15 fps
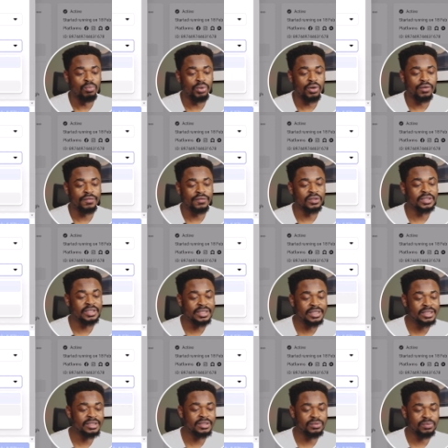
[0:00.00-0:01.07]
But for
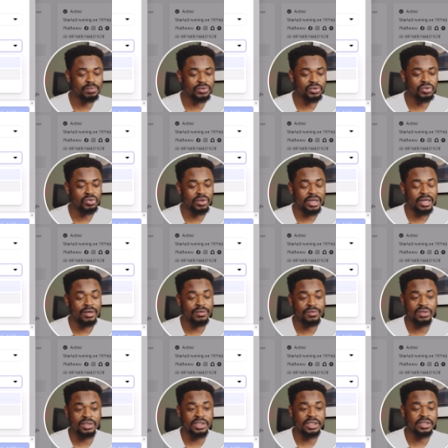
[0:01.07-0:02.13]
this tutorial,
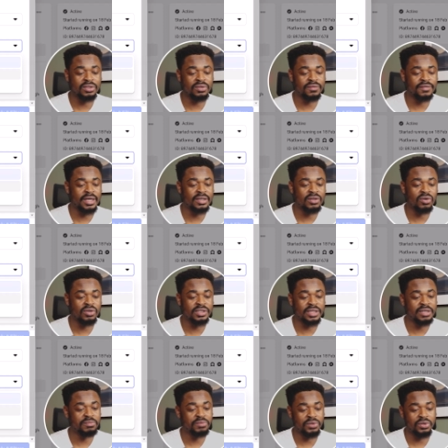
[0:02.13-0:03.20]
for this to find hot
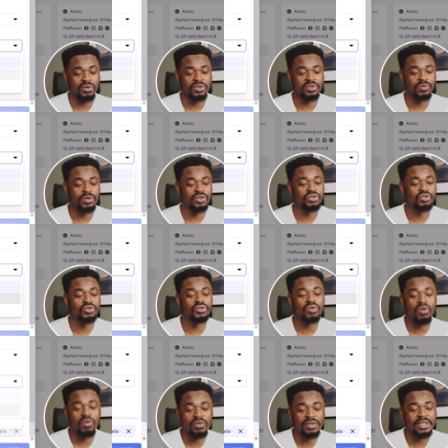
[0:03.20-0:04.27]
selling products, you want to use
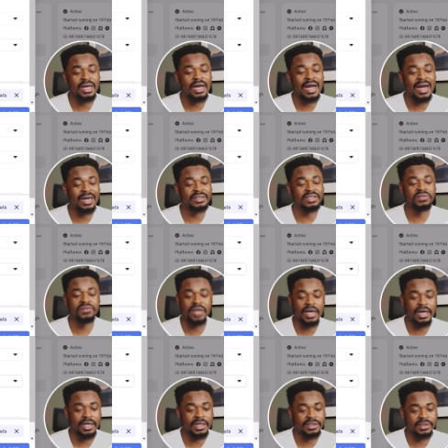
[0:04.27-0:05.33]
only active
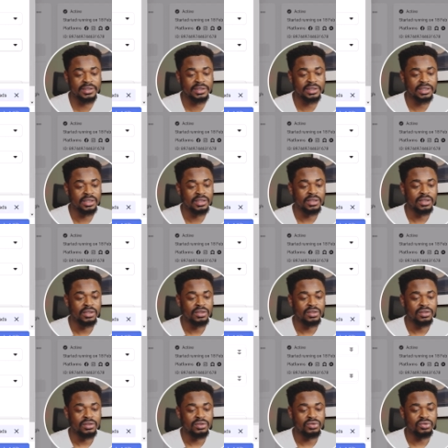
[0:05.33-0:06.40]
ads
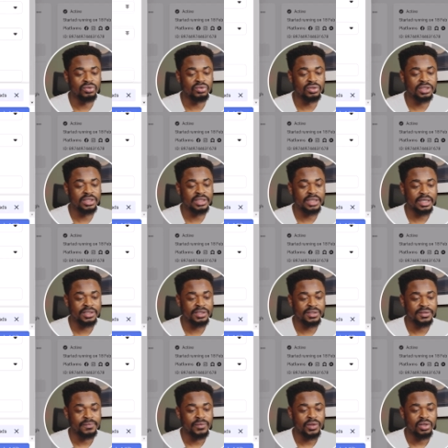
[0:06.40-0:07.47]
to do this
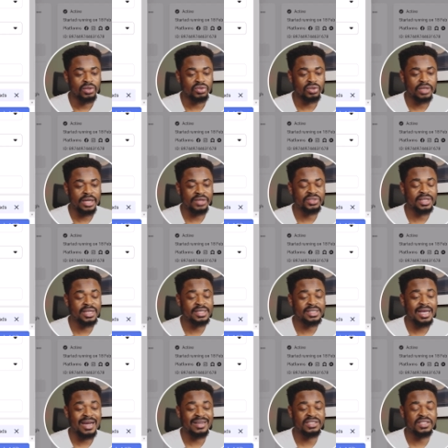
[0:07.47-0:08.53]
search. So now you
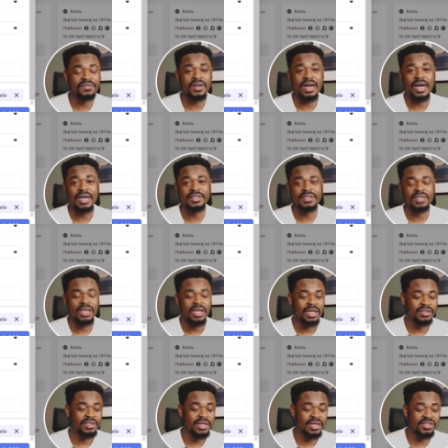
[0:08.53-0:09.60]
select active ads.
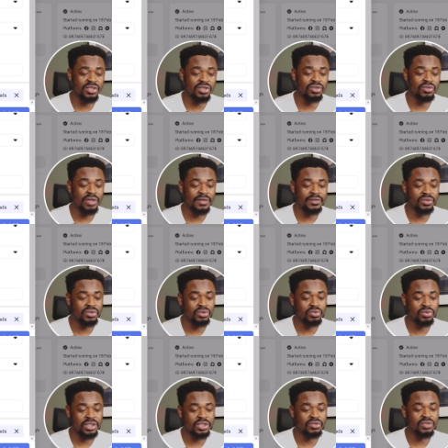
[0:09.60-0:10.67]
The next thing you have to
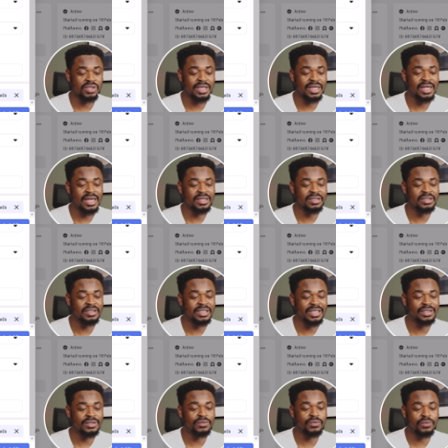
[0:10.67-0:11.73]
do is to select the date